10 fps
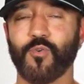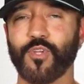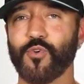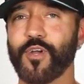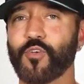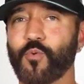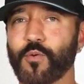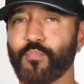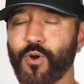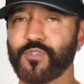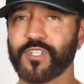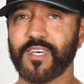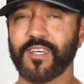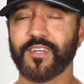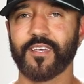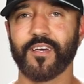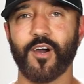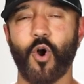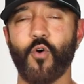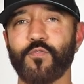when you hear the word protein,
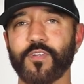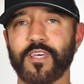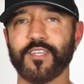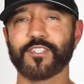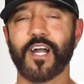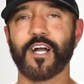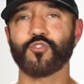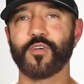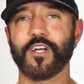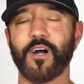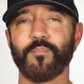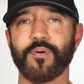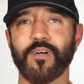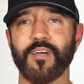hopefully it's conjuring up